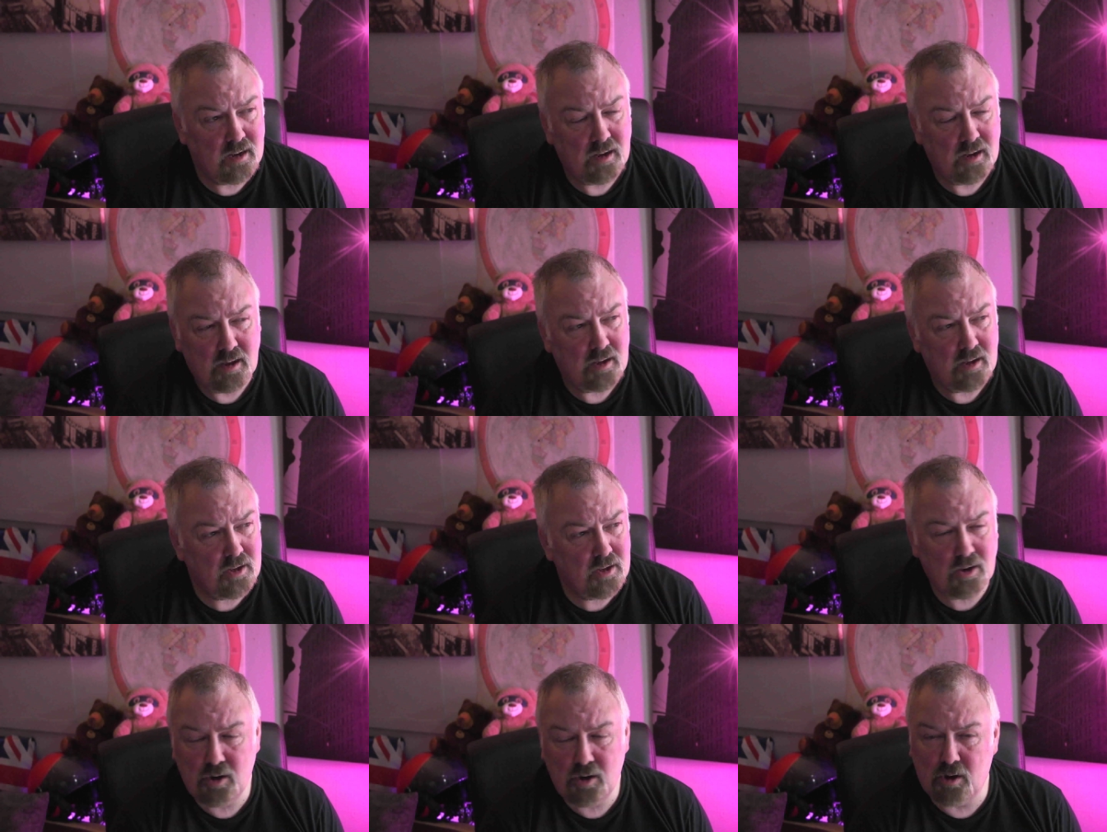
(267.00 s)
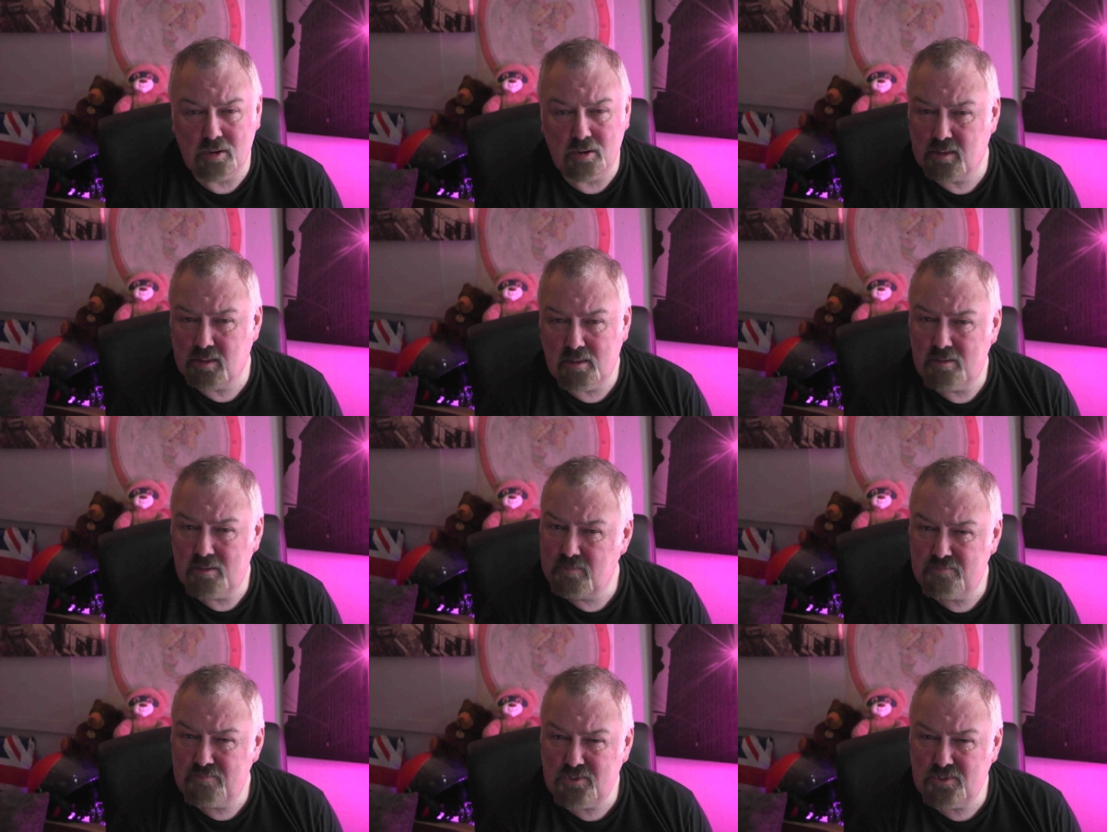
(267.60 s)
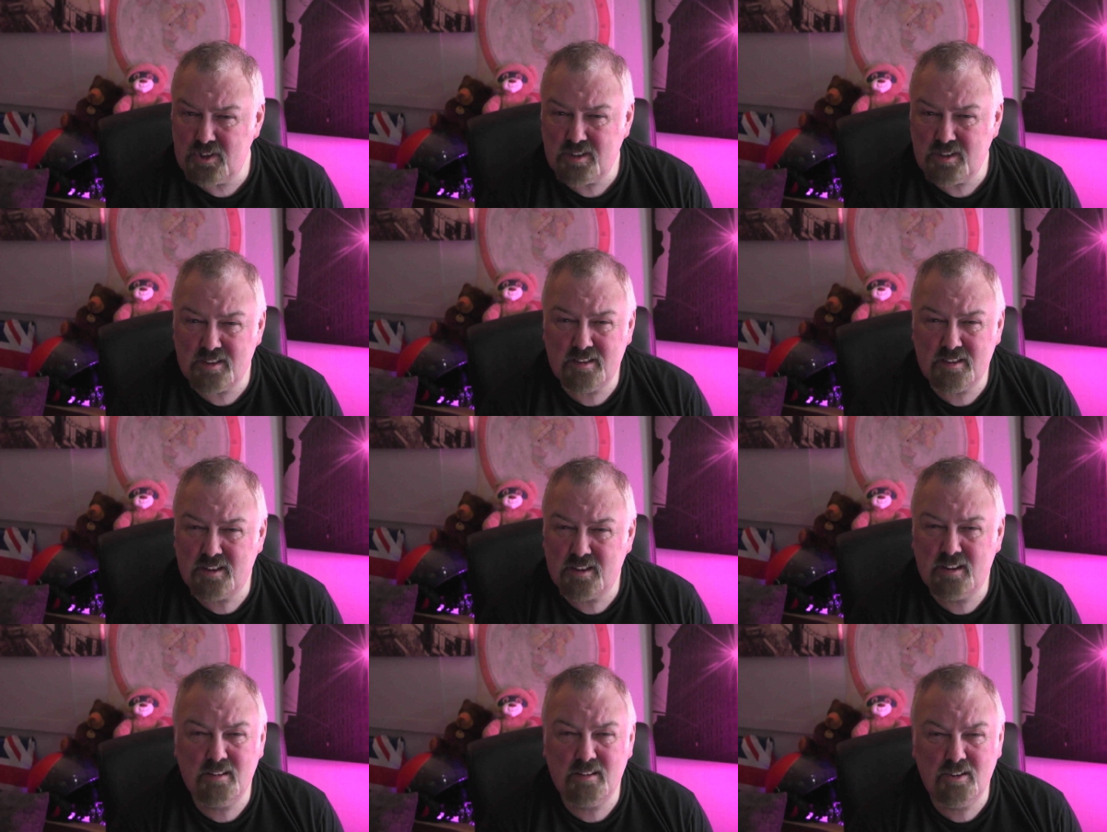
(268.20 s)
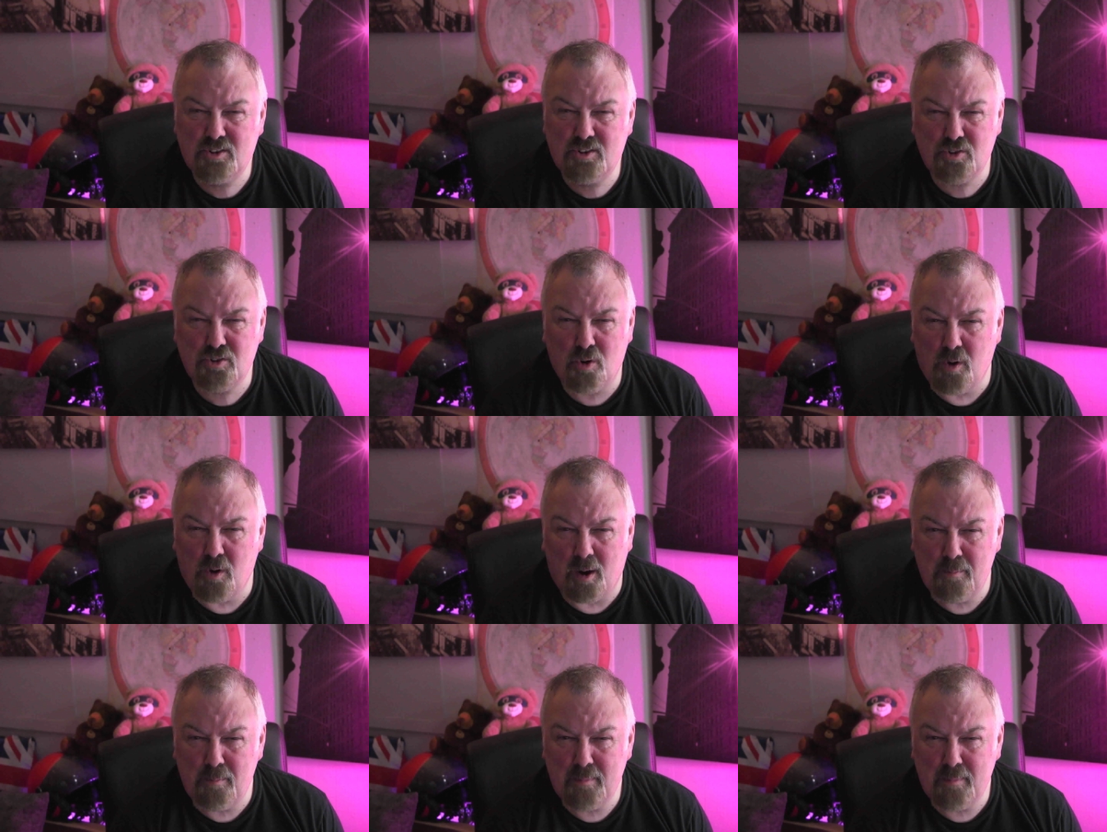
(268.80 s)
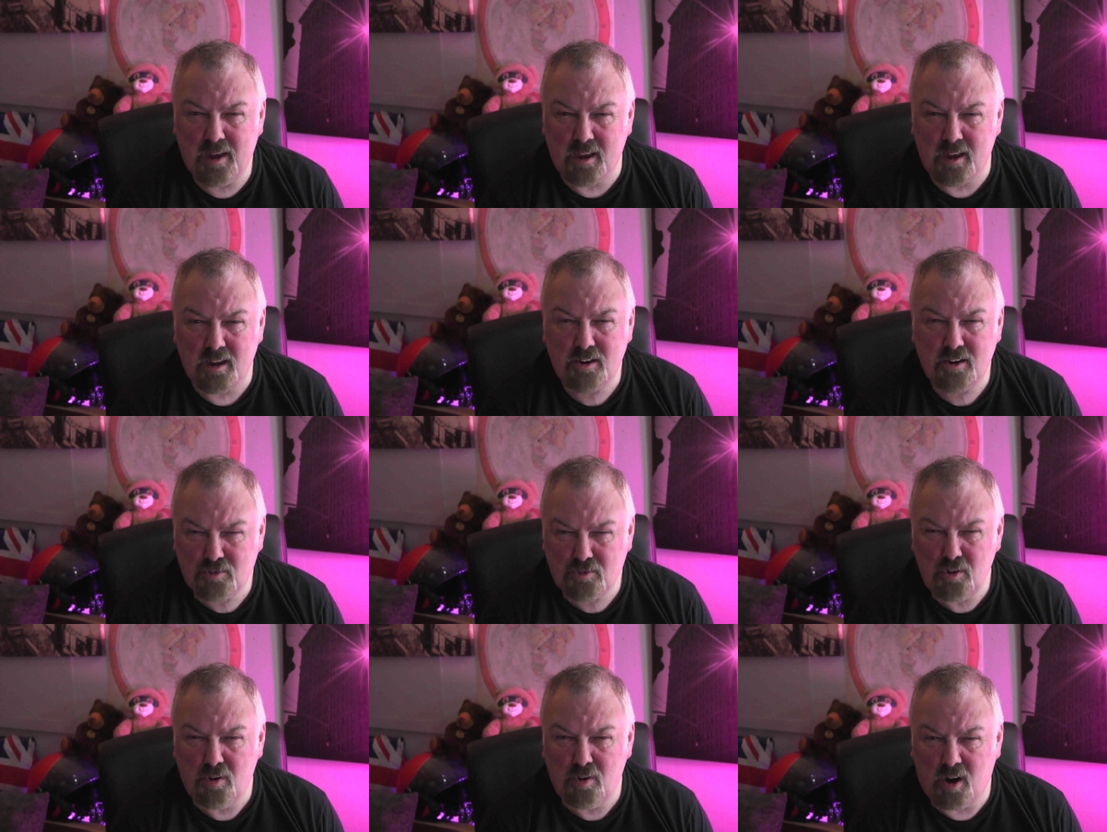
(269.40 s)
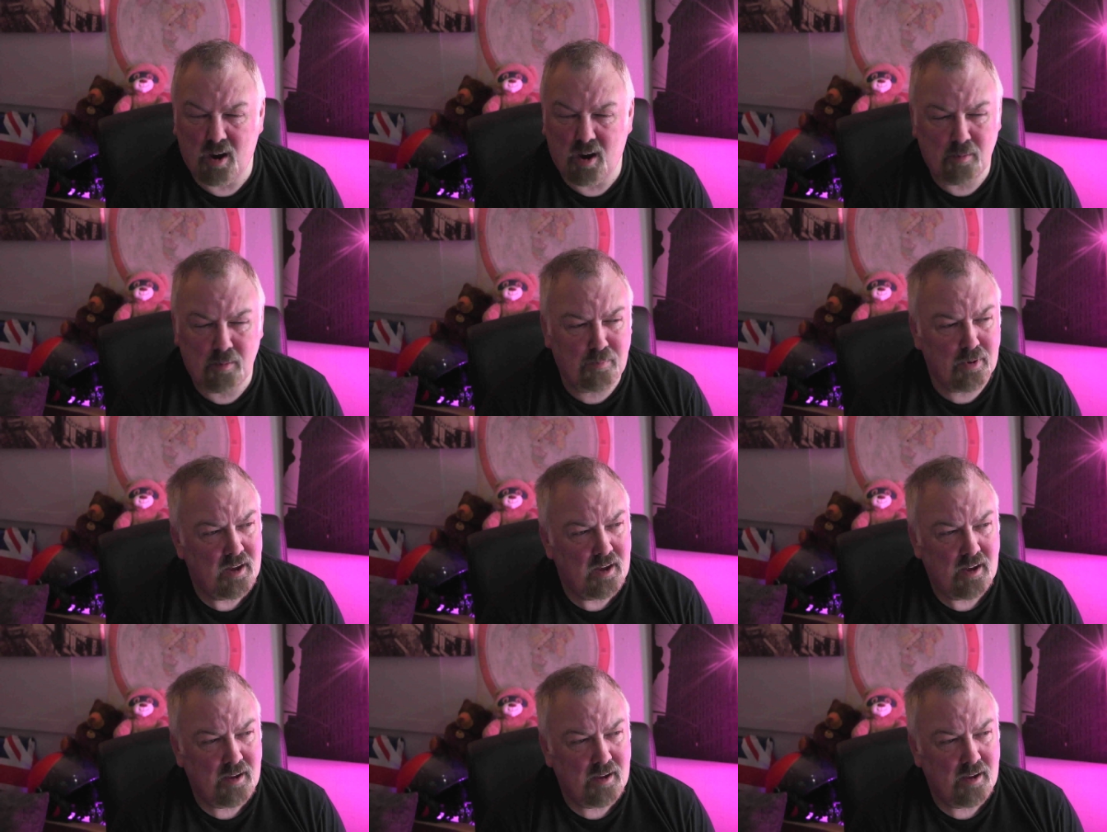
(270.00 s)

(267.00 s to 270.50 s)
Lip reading: You know, just grow up, mate. Grow up.